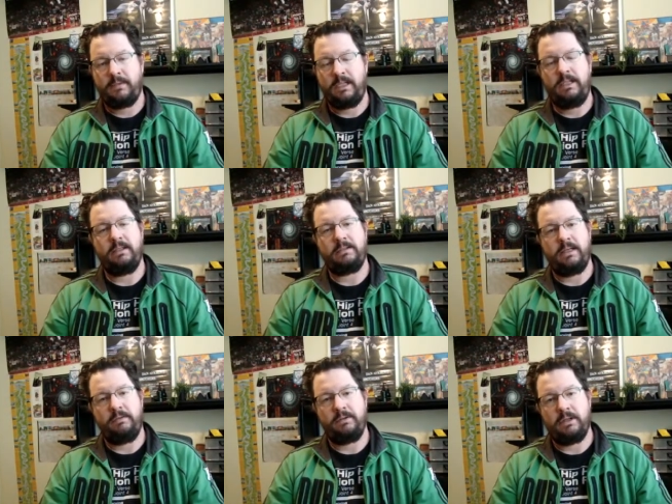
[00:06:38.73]
he doesn't
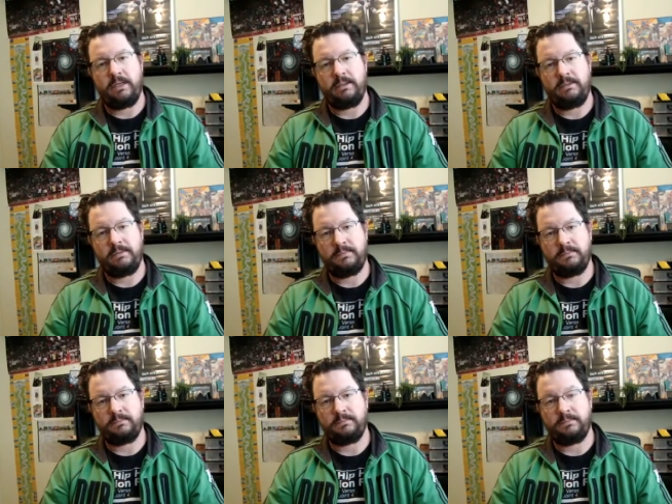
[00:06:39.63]
have your eyes.
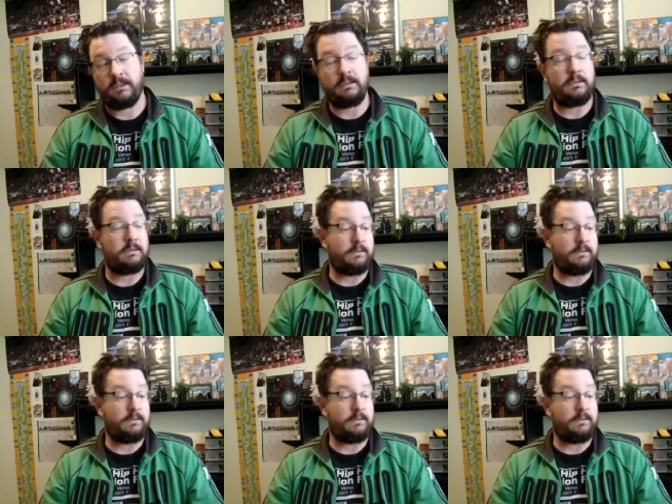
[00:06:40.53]
Oh.